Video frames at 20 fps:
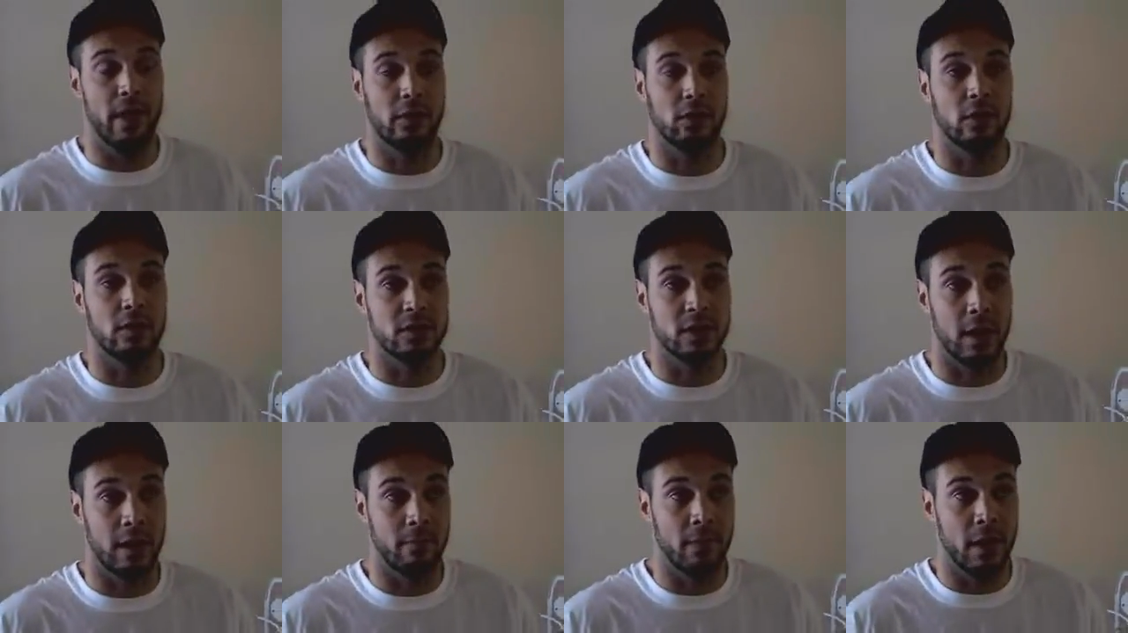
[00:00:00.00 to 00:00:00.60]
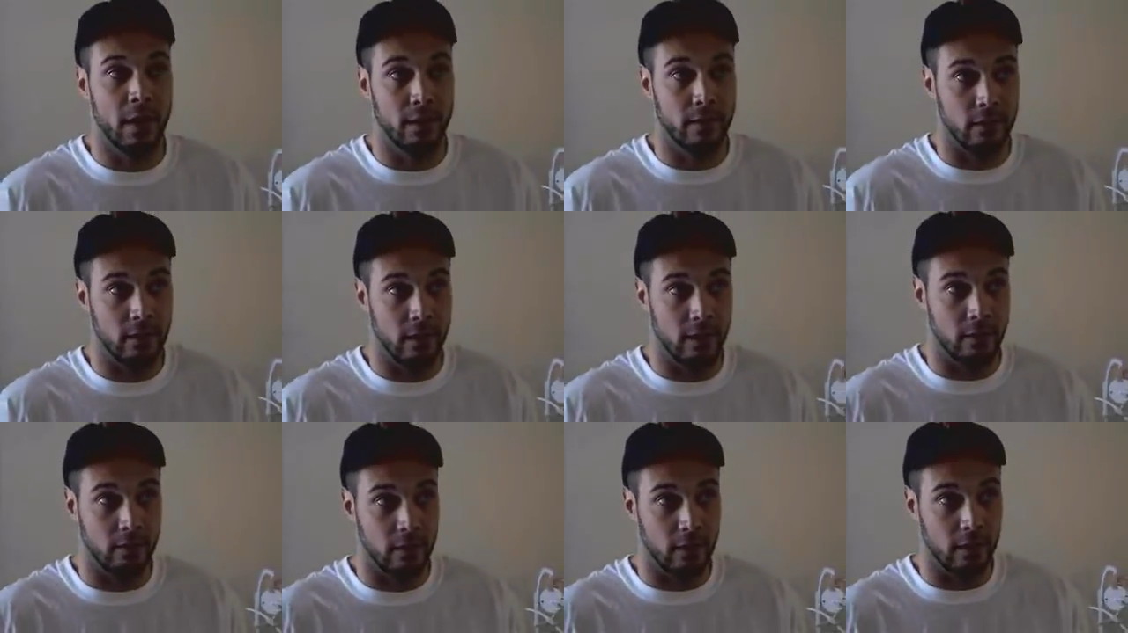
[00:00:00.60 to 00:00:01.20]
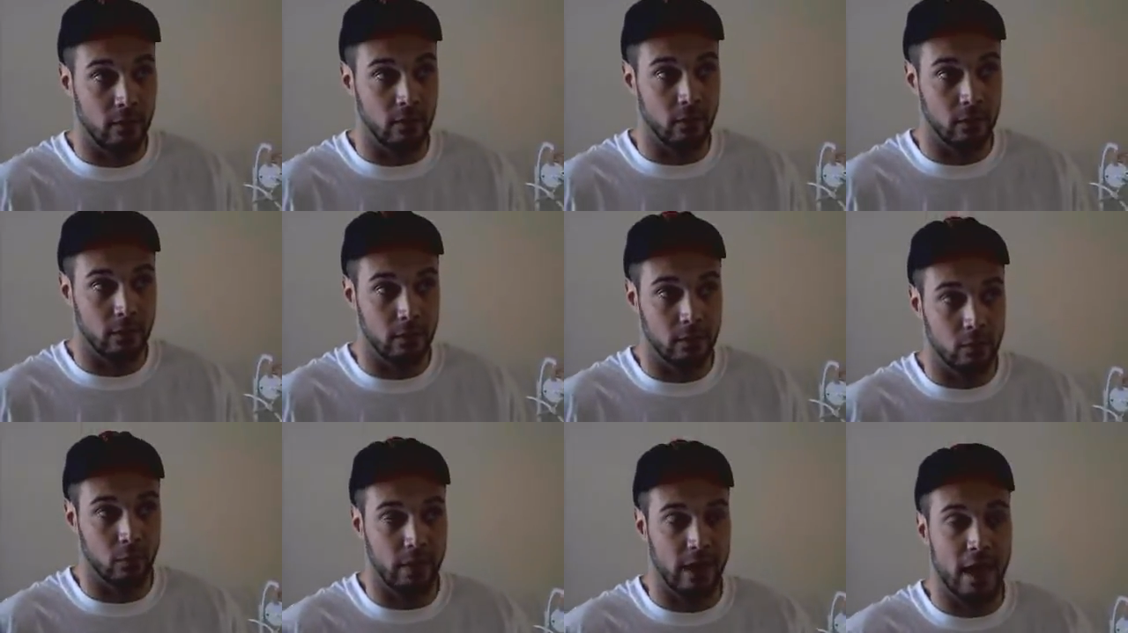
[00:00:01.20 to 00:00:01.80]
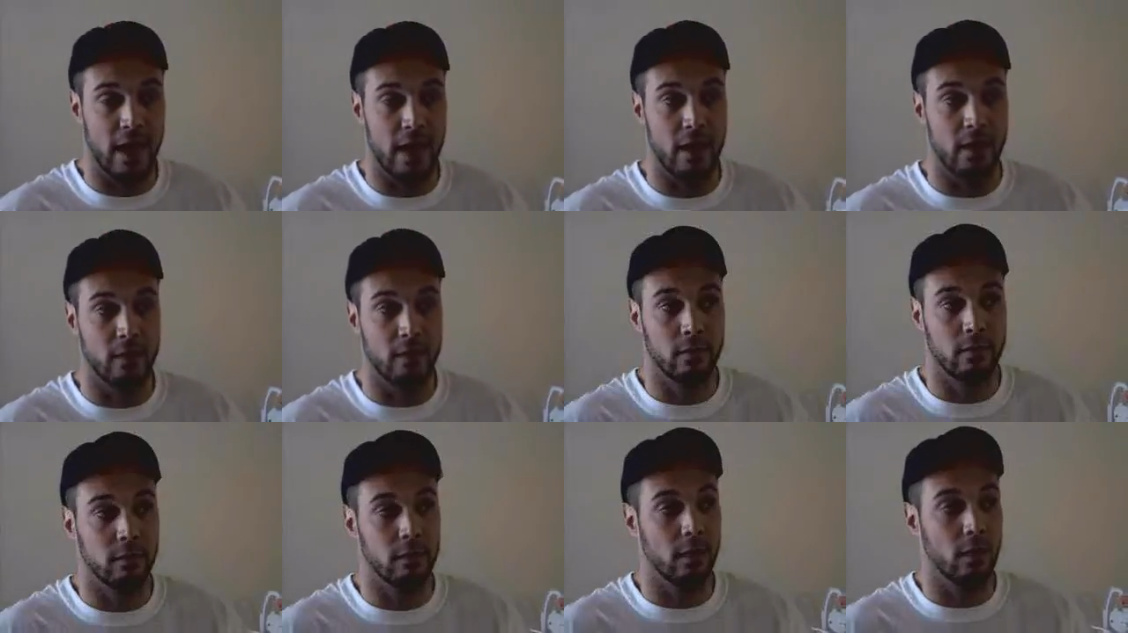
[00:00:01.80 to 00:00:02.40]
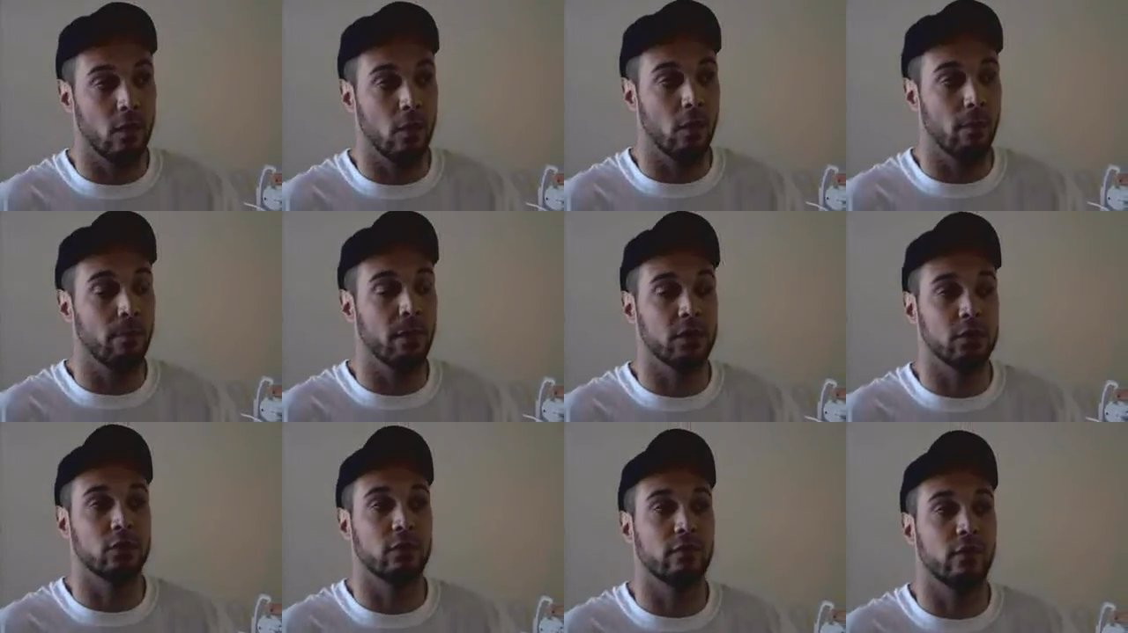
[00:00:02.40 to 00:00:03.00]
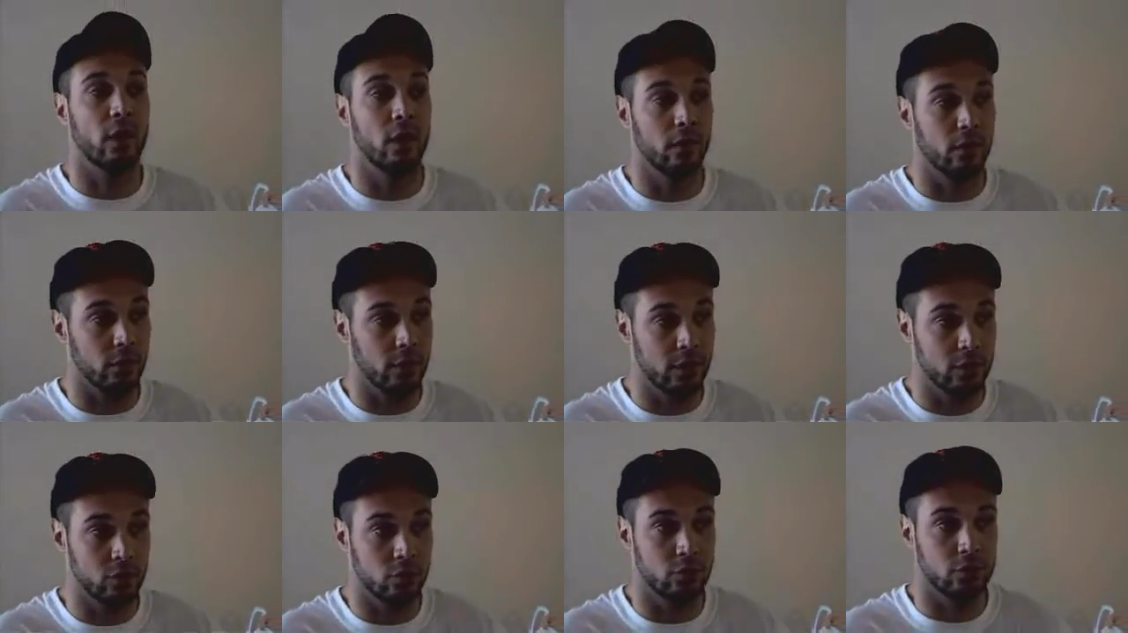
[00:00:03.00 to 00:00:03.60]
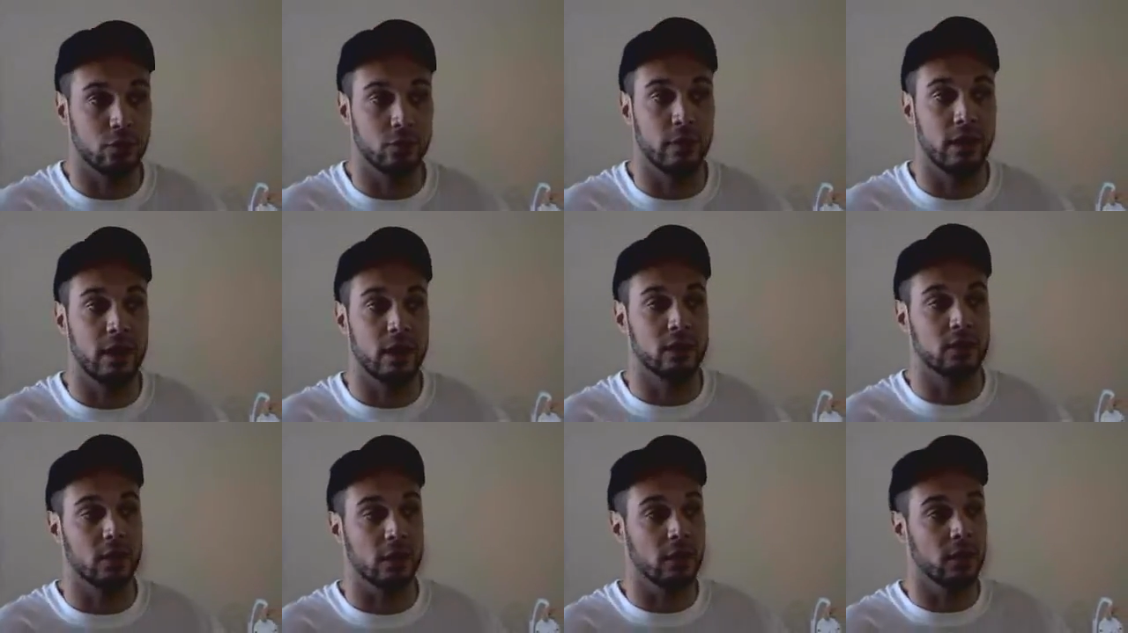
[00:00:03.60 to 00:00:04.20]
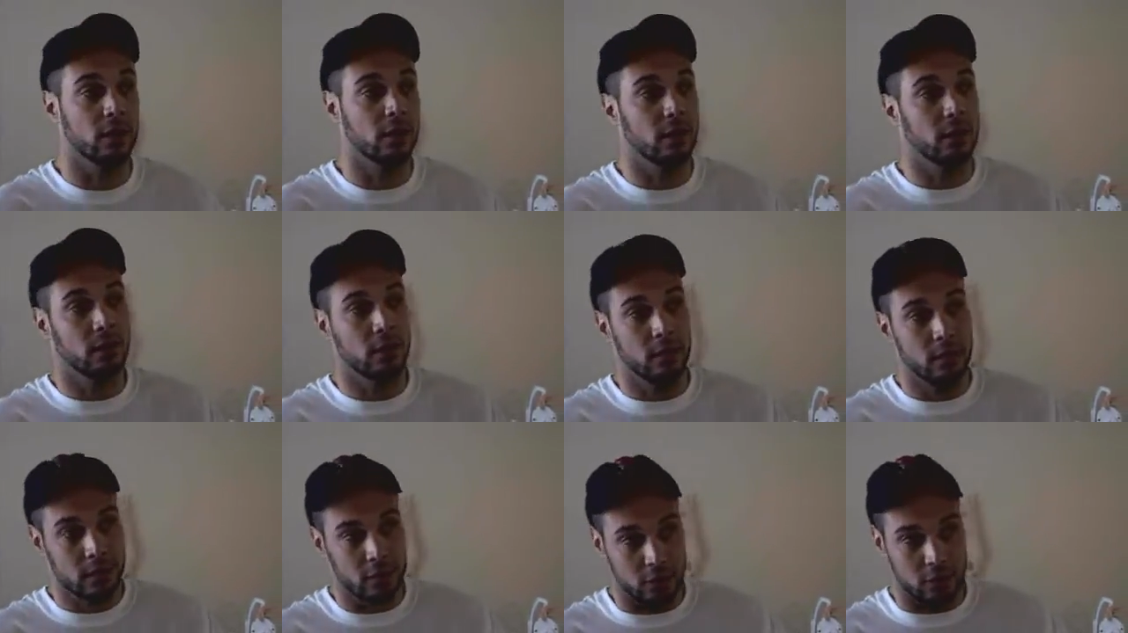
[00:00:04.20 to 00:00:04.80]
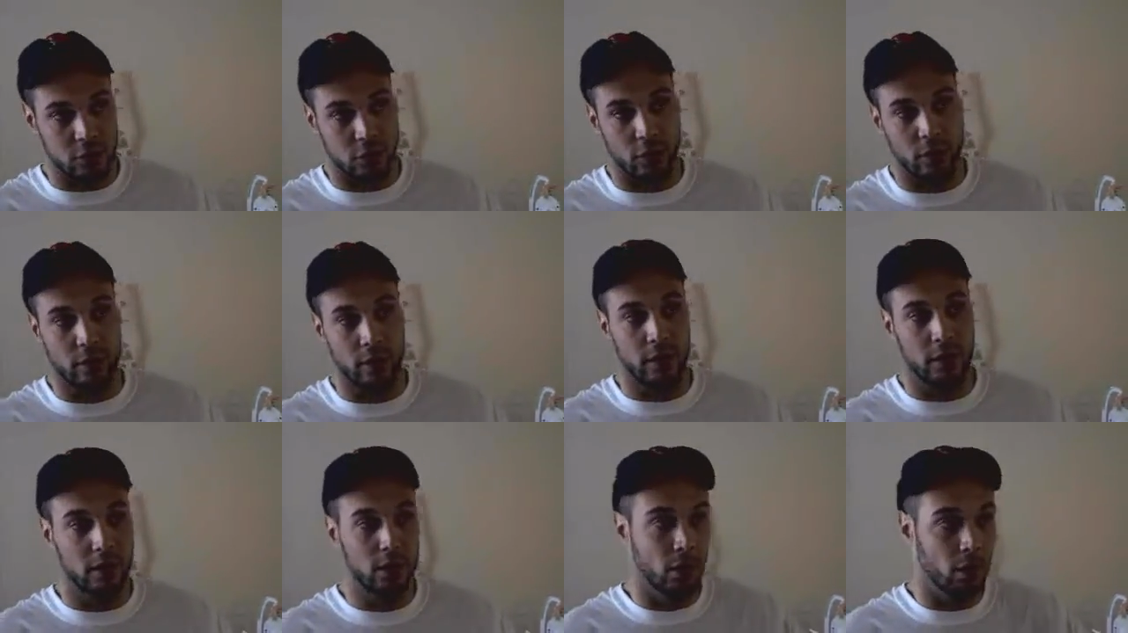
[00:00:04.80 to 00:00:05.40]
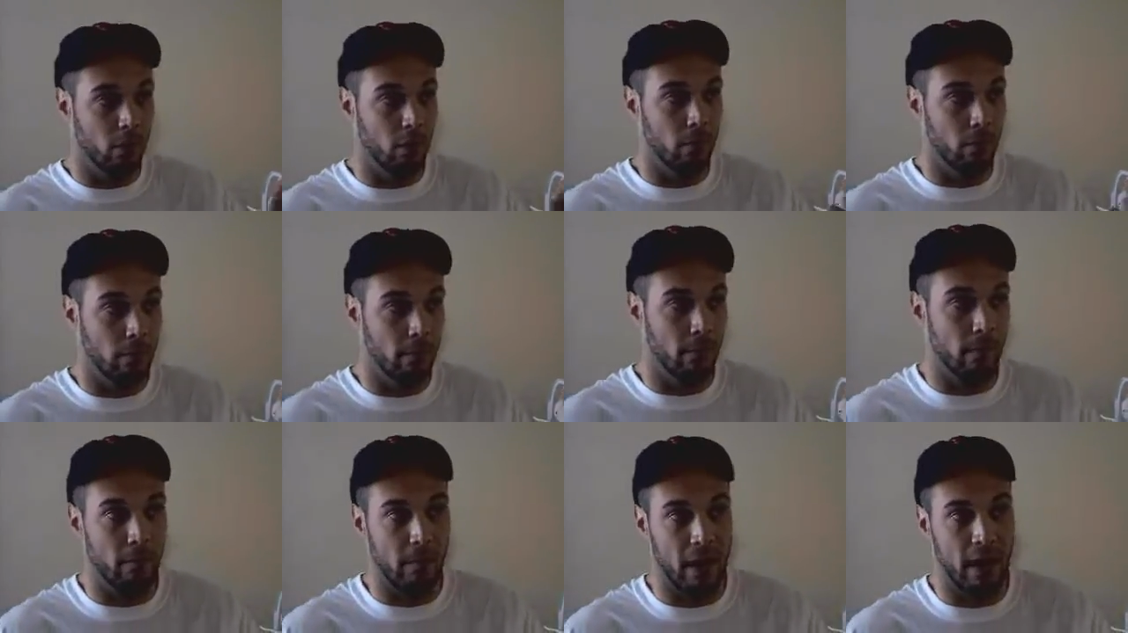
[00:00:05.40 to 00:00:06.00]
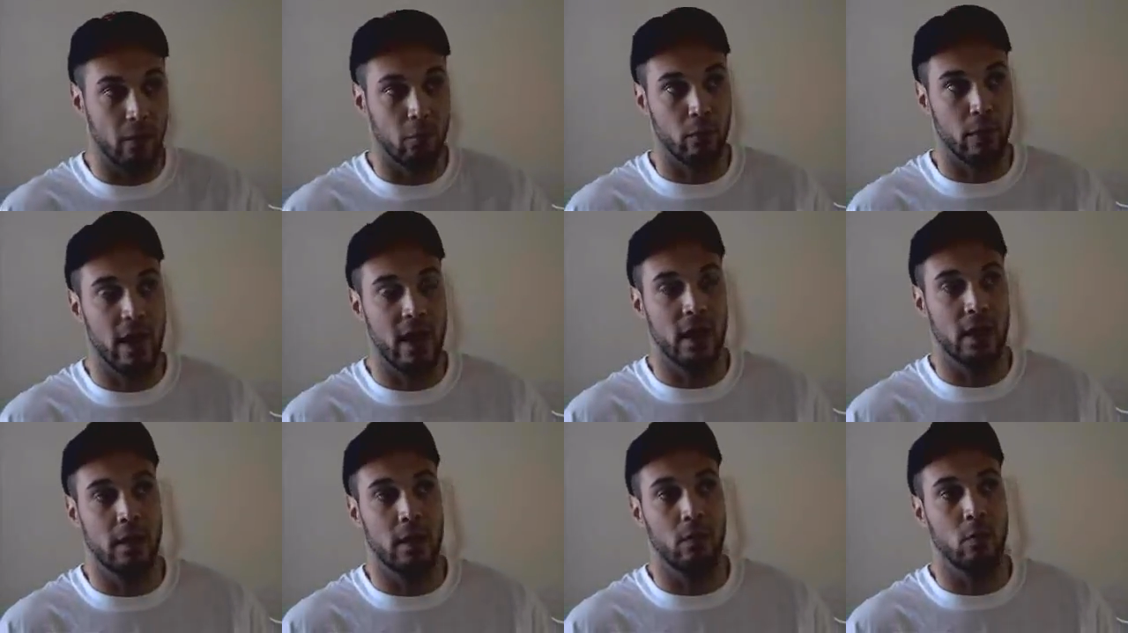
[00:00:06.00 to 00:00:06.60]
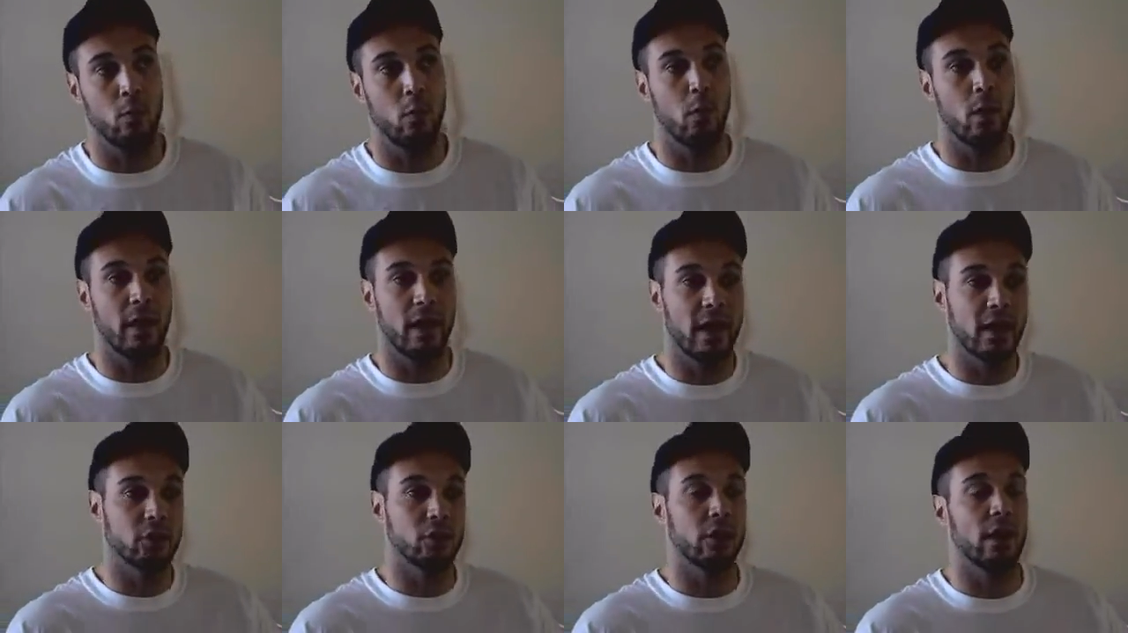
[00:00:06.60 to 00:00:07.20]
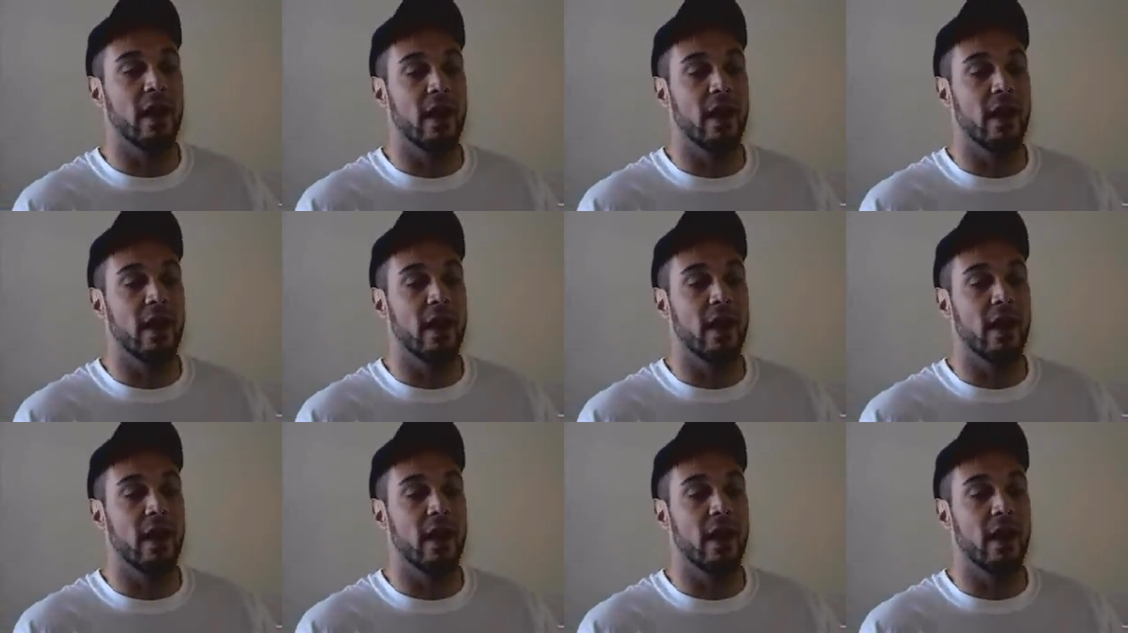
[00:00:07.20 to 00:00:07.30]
the time that we had, you know, a bunch of other issues raising concerning, you know, my rent and what I should